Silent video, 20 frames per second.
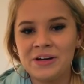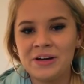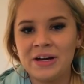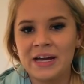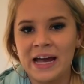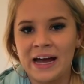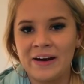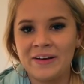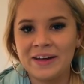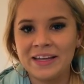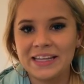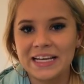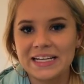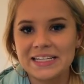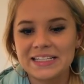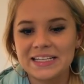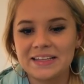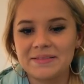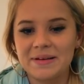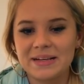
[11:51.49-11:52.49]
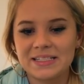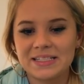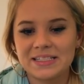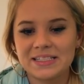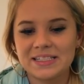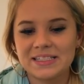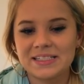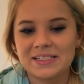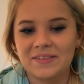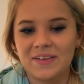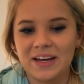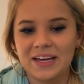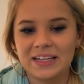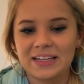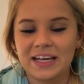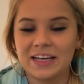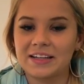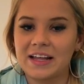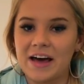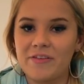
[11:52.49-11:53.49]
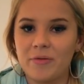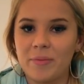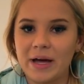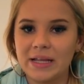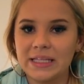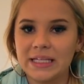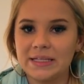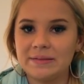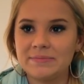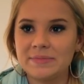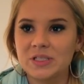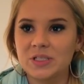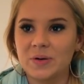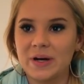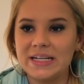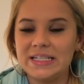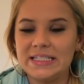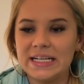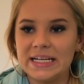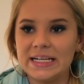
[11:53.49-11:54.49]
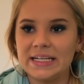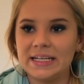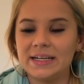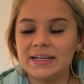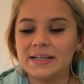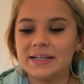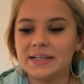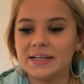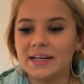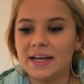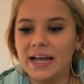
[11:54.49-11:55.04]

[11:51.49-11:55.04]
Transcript: your account and like see the messages so I can like laugh about them? So I did.